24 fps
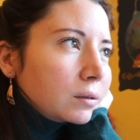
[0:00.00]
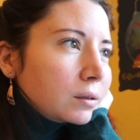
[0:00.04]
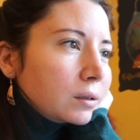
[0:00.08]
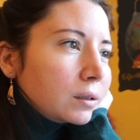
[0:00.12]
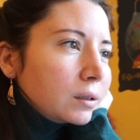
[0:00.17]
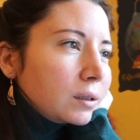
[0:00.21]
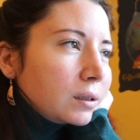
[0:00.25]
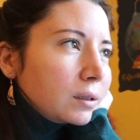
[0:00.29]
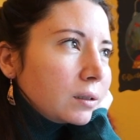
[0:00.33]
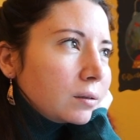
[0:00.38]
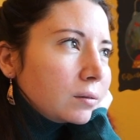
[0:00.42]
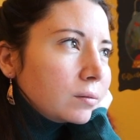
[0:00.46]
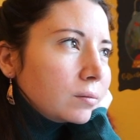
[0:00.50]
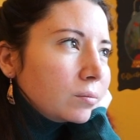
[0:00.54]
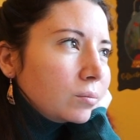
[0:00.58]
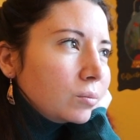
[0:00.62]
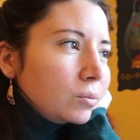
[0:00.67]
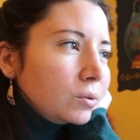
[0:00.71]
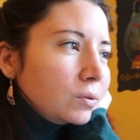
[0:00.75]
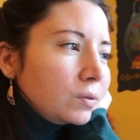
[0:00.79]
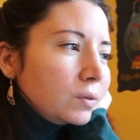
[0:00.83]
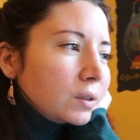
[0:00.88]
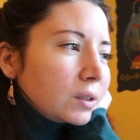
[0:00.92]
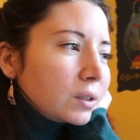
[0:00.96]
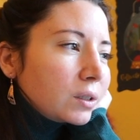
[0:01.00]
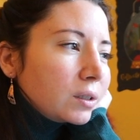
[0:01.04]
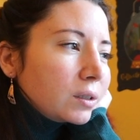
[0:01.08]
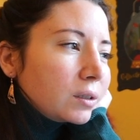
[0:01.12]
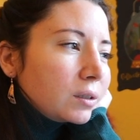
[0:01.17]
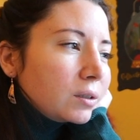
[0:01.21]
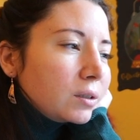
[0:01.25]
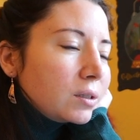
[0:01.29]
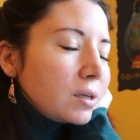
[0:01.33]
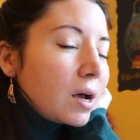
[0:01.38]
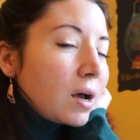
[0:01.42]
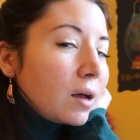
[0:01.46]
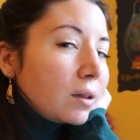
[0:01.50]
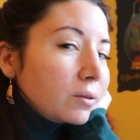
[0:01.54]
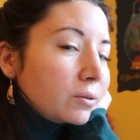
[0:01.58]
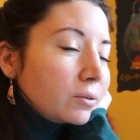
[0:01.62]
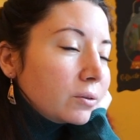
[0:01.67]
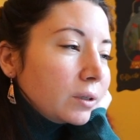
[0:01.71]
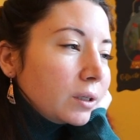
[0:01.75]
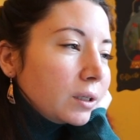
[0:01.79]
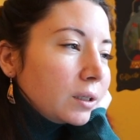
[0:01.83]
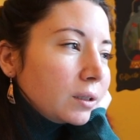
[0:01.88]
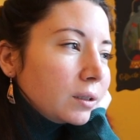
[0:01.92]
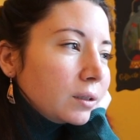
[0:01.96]
Okay, moving on.
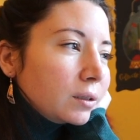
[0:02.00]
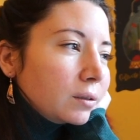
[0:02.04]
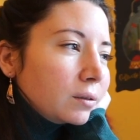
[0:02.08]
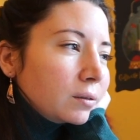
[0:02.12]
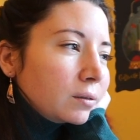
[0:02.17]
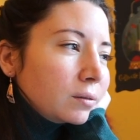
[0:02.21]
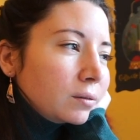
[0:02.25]
Tolerate it.